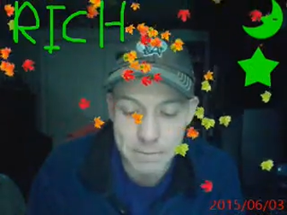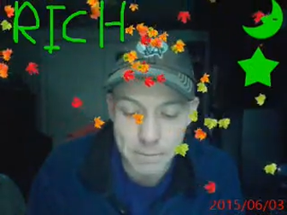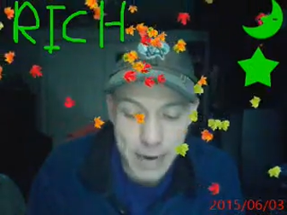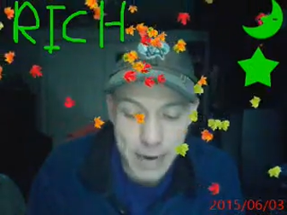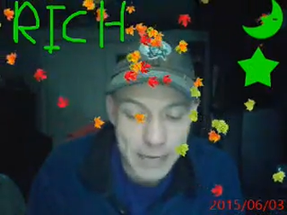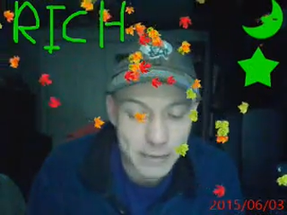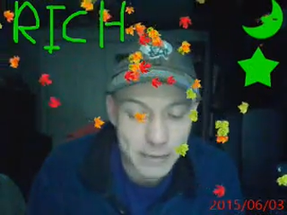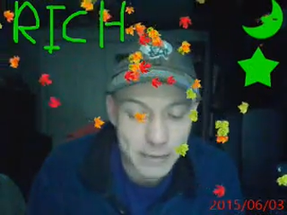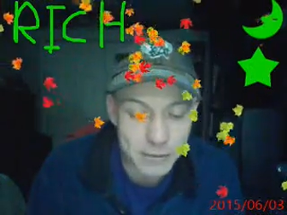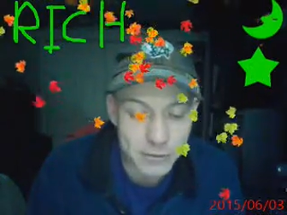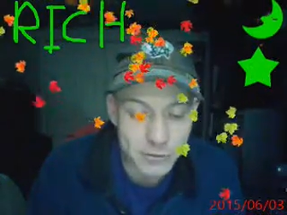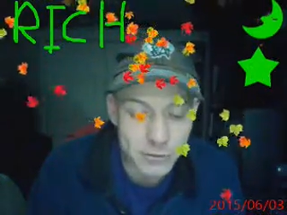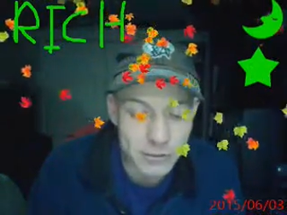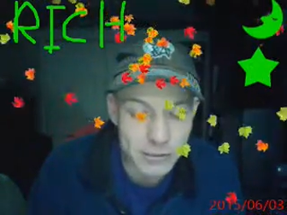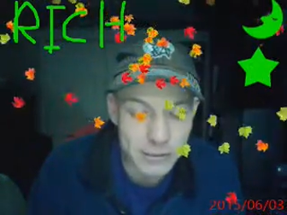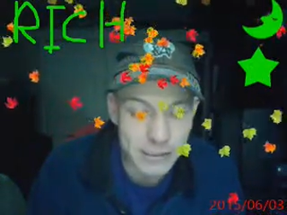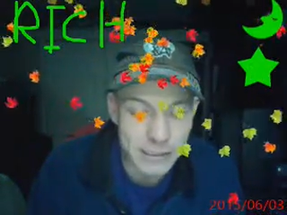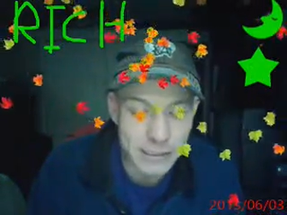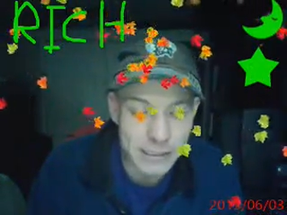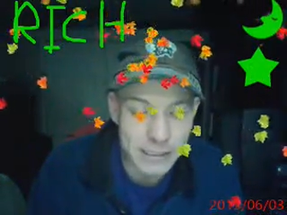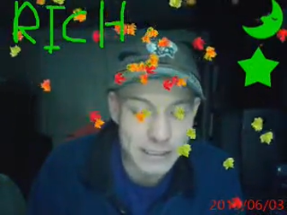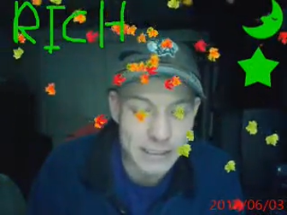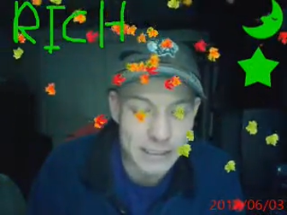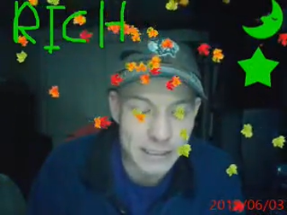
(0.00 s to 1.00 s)
Michael's
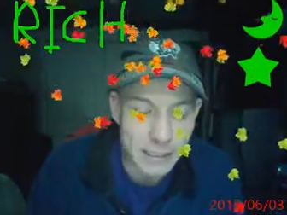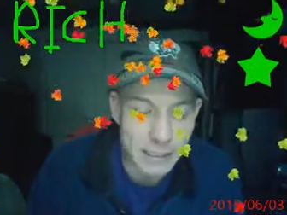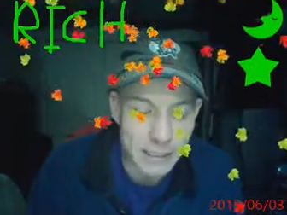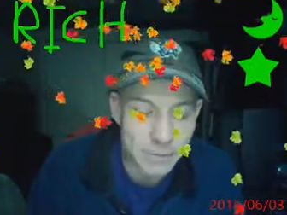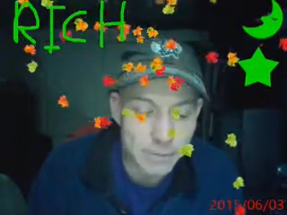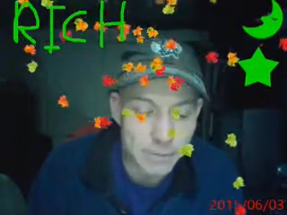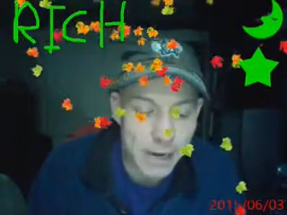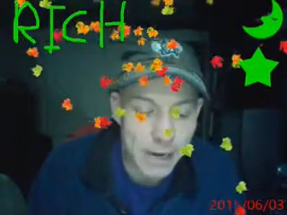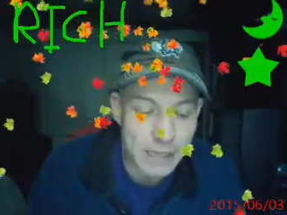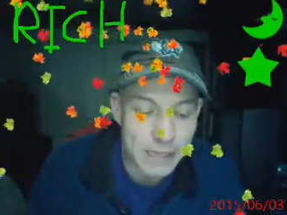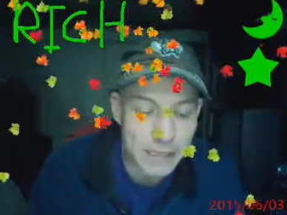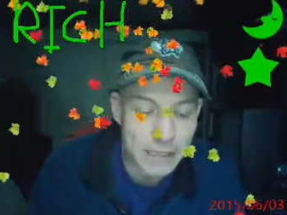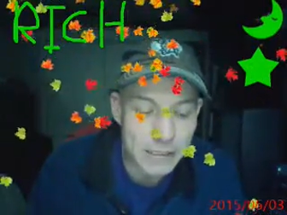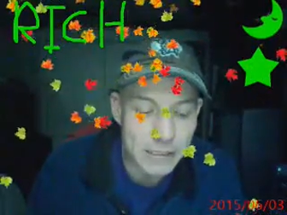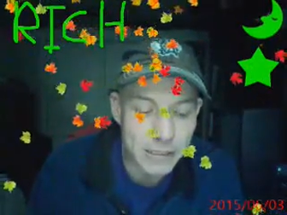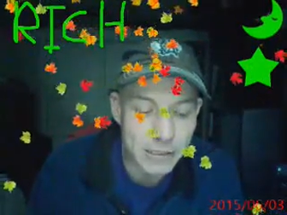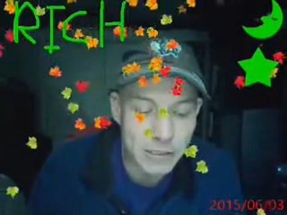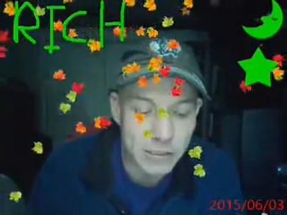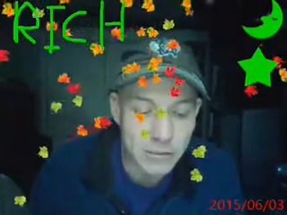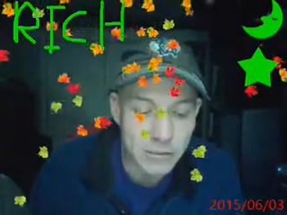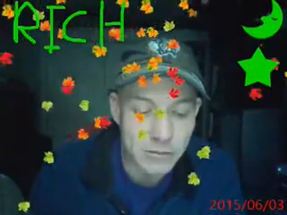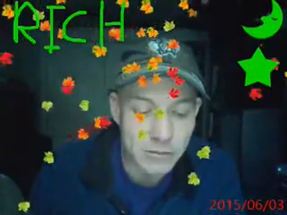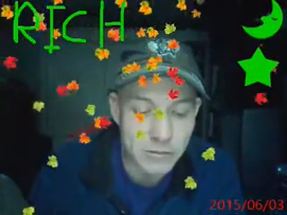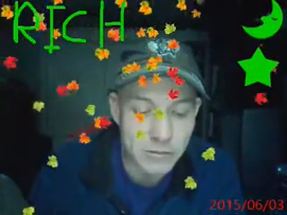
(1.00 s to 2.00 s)
in nearby
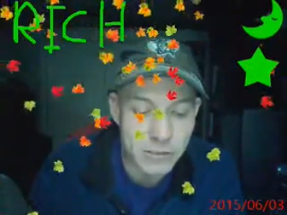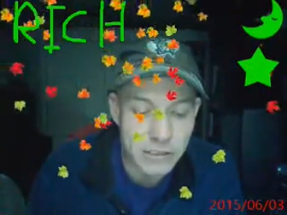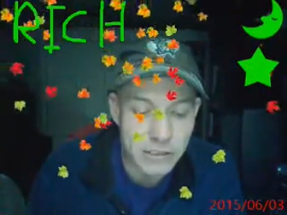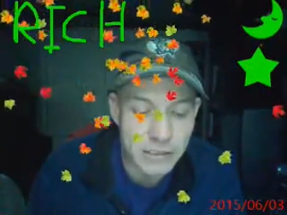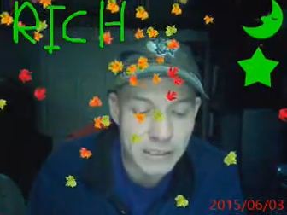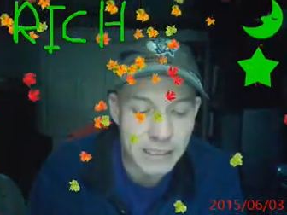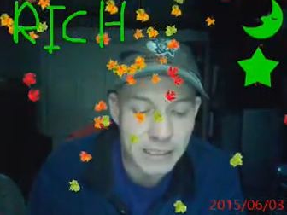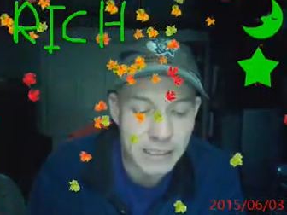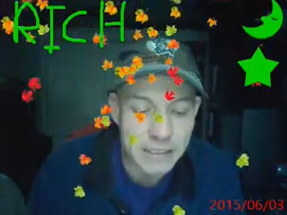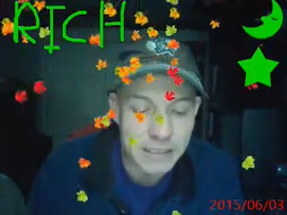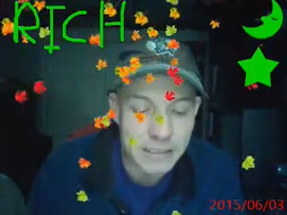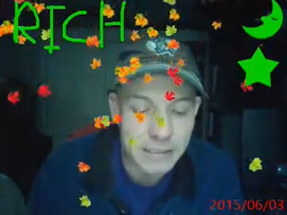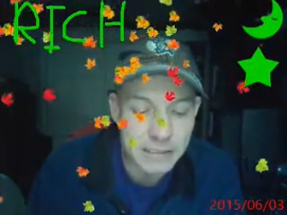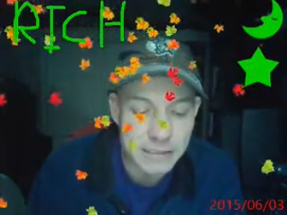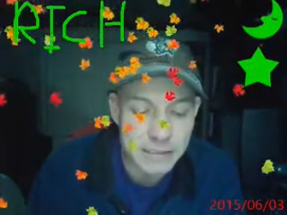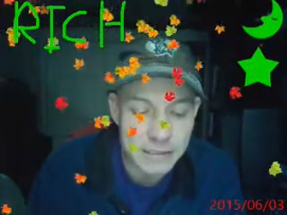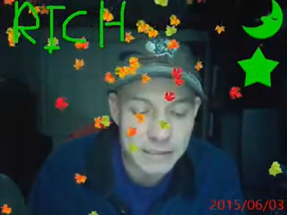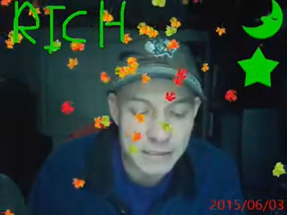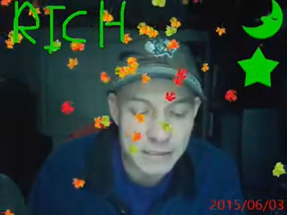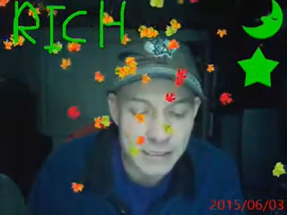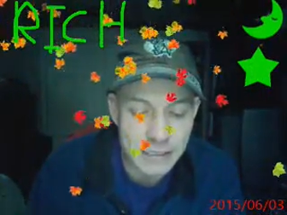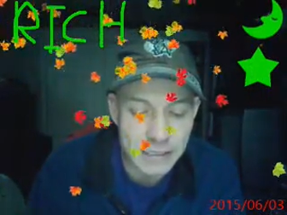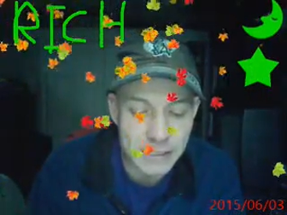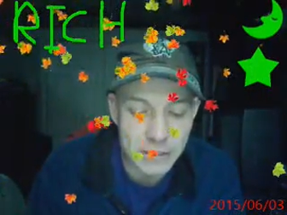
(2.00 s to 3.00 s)
Union
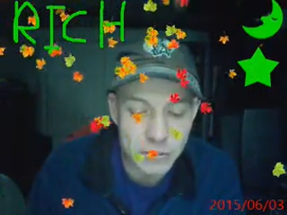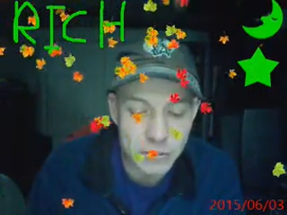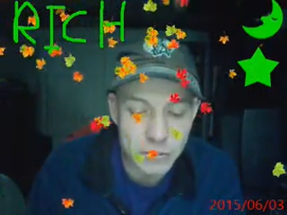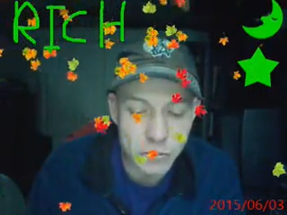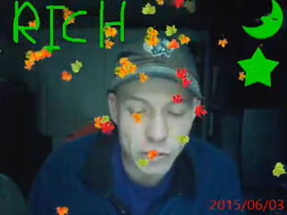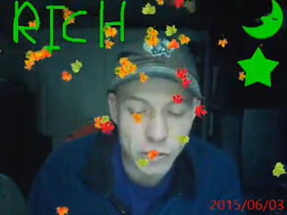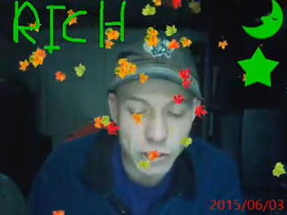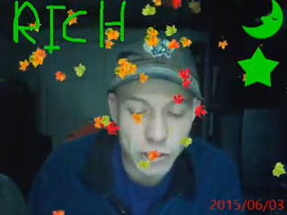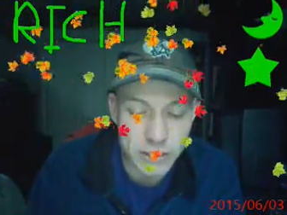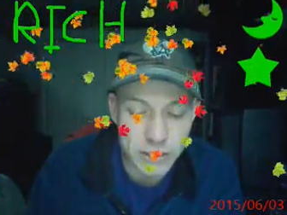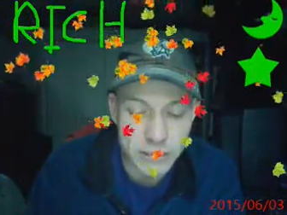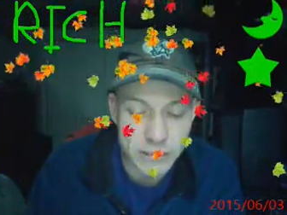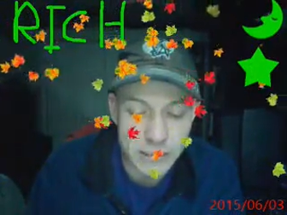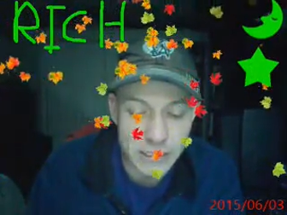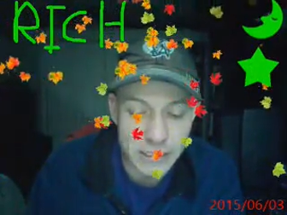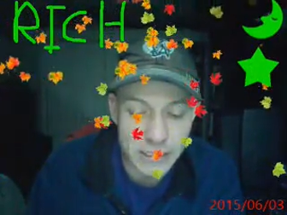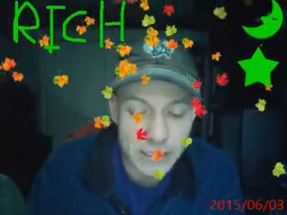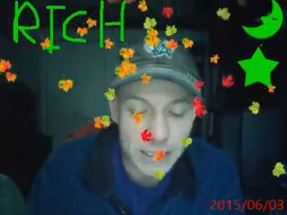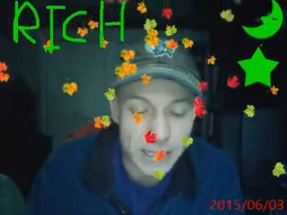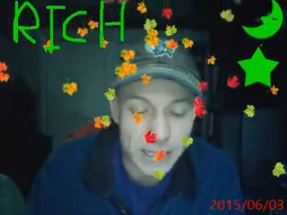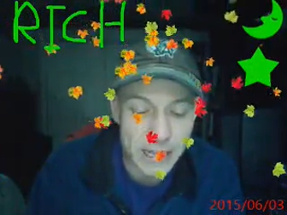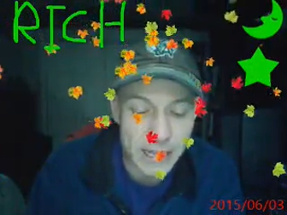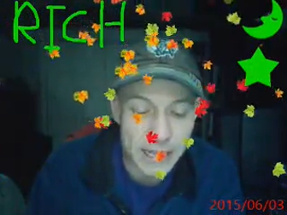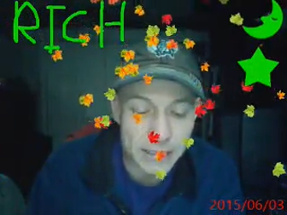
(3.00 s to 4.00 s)
City, New
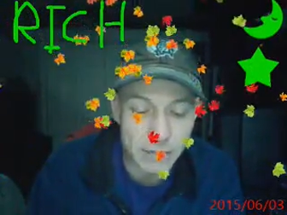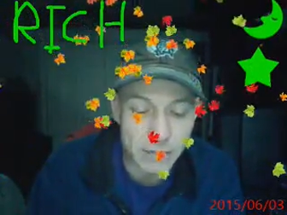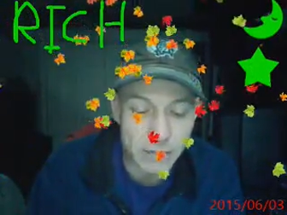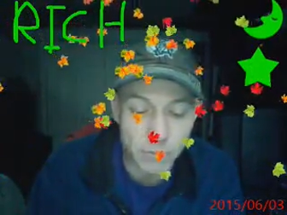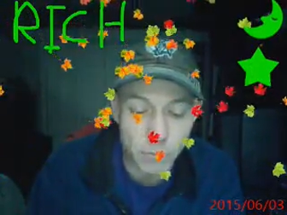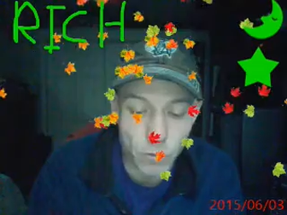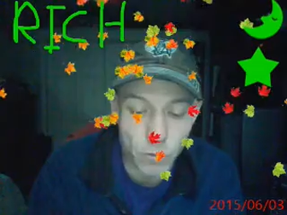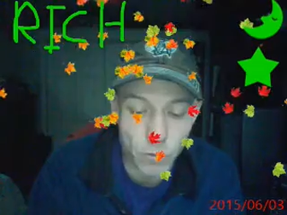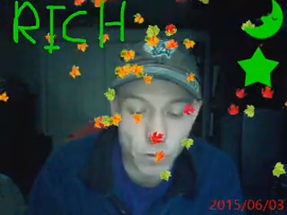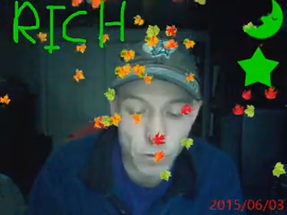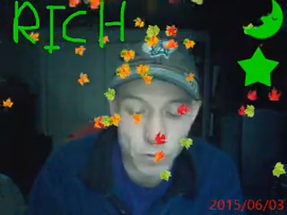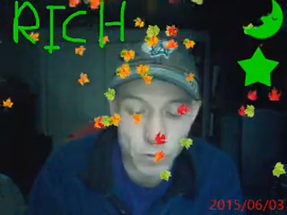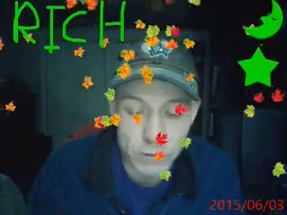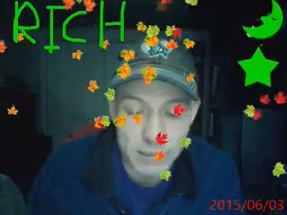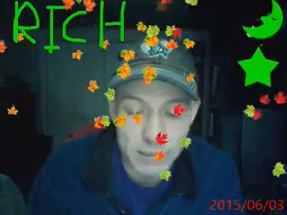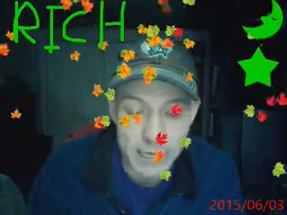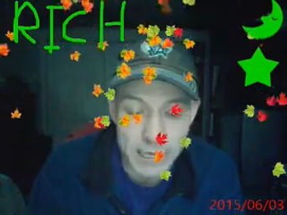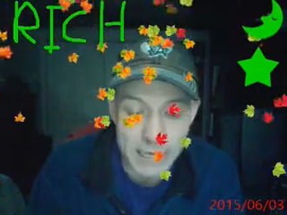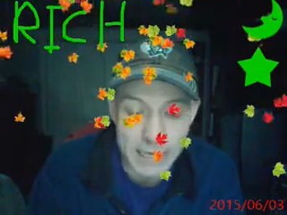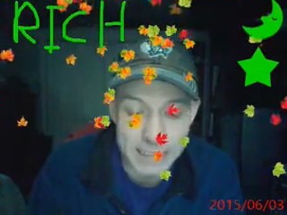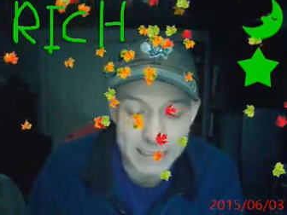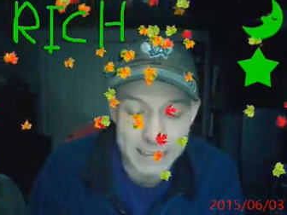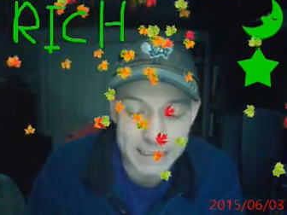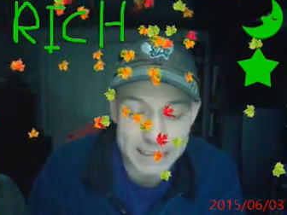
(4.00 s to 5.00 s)
Jersey, as a forward
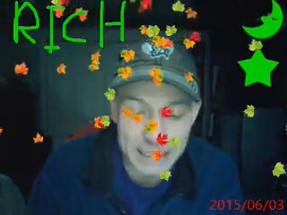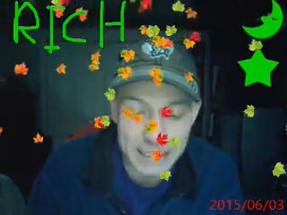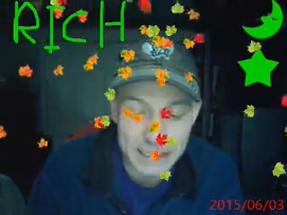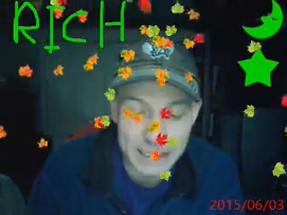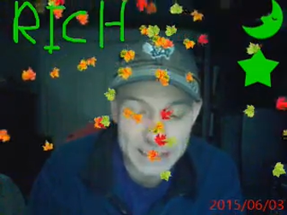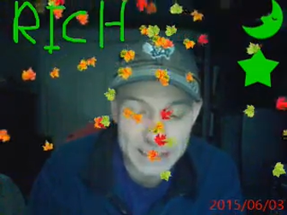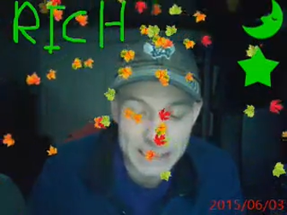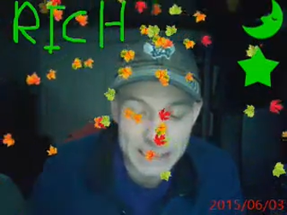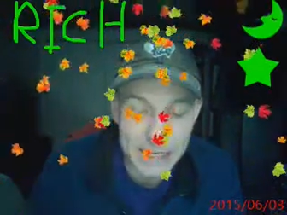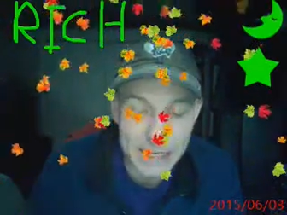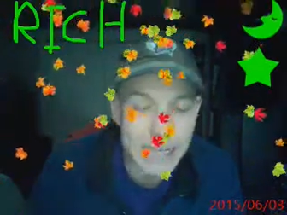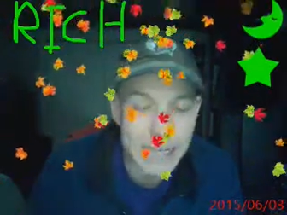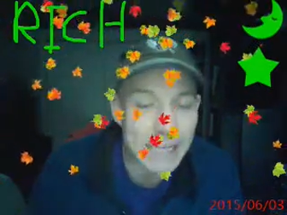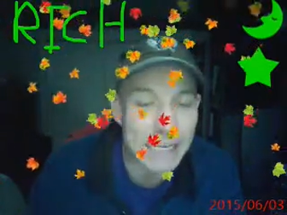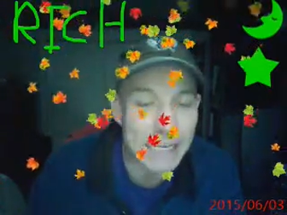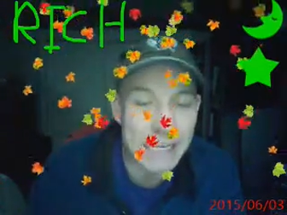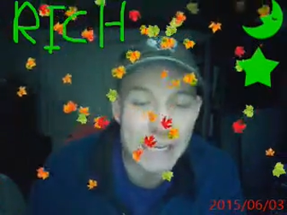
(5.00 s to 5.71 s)
and a center.